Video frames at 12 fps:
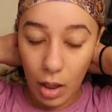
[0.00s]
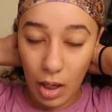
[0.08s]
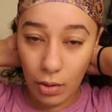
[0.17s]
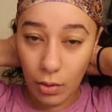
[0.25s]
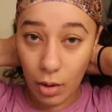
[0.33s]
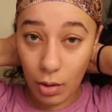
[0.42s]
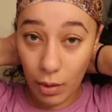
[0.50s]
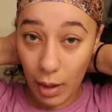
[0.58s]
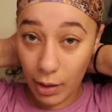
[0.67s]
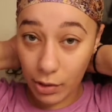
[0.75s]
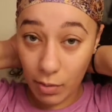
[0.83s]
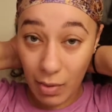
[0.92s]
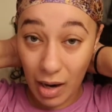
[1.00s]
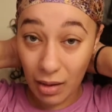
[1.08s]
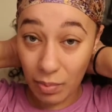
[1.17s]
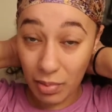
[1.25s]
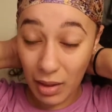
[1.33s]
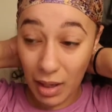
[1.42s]
And you can go the extra mile
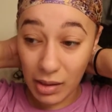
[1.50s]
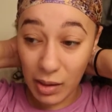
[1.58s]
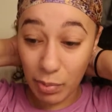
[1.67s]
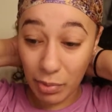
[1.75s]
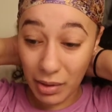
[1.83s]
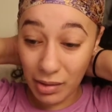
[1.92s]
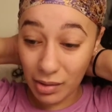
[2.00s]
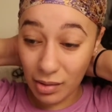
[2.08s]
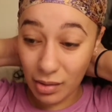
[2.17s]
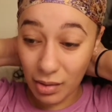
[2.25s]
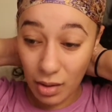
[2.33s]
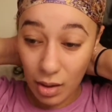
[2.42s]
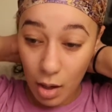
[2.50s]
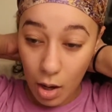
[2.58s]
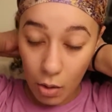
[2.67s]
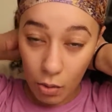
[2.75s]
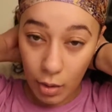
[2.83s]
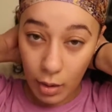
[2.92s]
and put that spritz
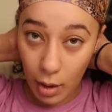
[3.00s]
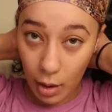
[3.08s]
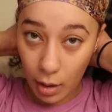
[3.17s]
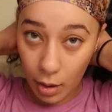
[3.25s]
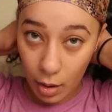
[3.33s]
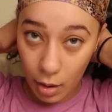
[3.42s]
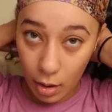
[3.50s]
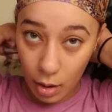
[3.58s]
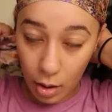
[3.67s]
on there.